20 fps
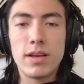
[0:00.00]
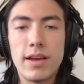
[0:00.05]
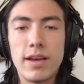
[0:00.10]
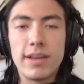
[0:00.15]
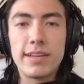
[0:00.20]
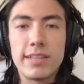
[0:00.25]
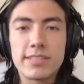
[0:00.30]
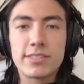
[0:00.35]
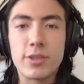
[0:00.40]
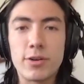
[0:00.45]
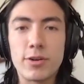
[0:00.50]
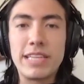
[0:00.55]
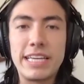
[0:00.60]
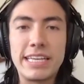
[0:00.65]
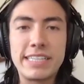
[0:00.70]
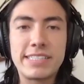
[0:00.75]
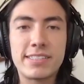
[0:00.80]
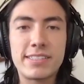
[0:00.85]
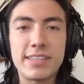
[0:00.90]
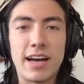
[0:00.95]
So
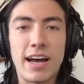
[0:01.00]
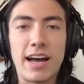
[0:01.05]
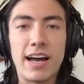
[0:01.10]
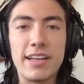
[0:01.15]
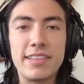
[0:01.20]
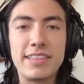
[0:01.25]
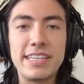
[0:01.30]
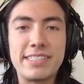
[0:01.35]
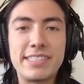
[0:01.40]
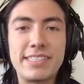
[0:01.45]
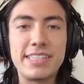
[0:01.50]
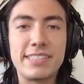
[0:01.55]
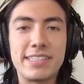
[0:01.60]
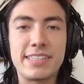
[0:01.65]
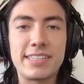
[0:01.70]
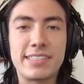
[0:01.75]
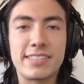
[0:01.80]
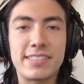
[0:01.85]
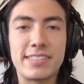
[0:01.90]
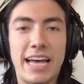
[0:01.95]
this is a
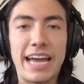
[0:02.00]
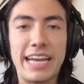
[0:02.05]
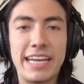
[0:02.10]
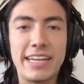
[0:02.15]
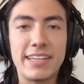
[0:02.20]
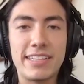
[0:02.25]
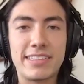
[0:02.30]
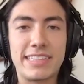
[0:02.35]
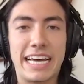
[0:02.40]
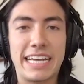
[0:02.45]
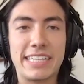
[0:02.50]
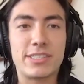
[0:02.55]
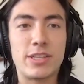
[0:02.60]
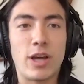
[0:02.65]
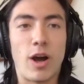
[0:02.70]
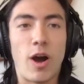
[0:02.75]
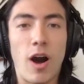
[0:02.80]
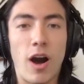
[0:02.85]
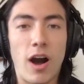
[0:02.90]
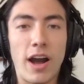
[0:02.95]
site that's
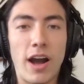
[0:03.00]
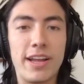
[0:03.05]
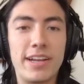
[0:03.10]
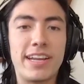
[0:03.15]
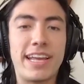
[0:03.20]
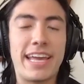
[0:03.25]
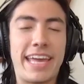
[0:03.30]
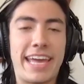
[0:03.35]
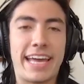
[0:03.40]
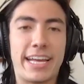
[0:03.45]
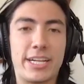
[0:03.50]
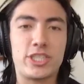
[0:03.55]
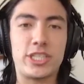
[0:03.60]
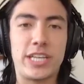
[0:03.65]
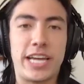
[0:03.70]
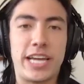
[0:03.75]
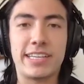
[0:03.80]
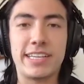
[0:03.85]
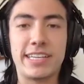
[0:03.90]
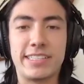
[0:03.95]
on
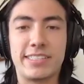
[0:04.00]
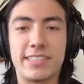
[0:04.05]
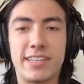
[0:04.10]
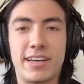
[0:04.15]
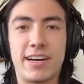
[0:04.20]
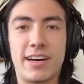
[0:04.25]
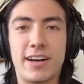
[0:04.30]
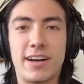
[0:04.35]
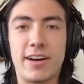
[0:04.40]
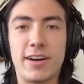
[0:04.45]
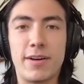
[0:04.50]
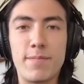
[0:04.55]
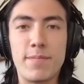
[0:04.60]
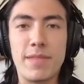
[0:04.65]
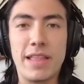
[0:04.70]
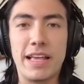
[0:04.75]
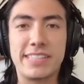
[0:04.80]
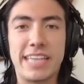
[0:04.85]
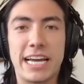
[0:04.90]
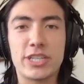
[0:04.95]
Handshake. It's
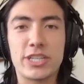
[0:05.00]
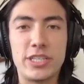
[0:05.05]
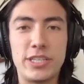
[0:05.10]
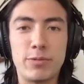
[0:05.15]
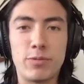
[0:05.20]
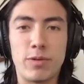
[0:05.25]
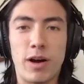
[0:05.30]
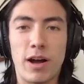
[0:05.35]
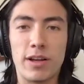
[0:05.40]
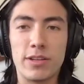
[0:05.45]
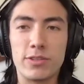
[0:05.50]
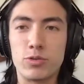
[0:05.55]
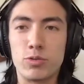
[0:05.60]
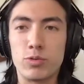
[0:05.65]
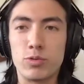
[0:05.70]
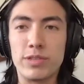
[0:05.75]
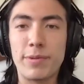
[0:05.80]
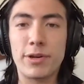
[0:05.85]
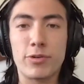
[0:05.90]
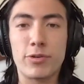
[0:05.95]
actually a tool
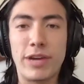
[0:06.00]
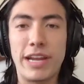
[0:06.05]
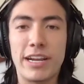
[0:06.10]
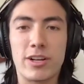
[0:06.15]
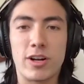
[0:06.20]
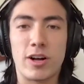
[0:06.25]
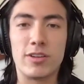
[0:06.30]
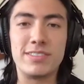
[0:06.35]
that we created called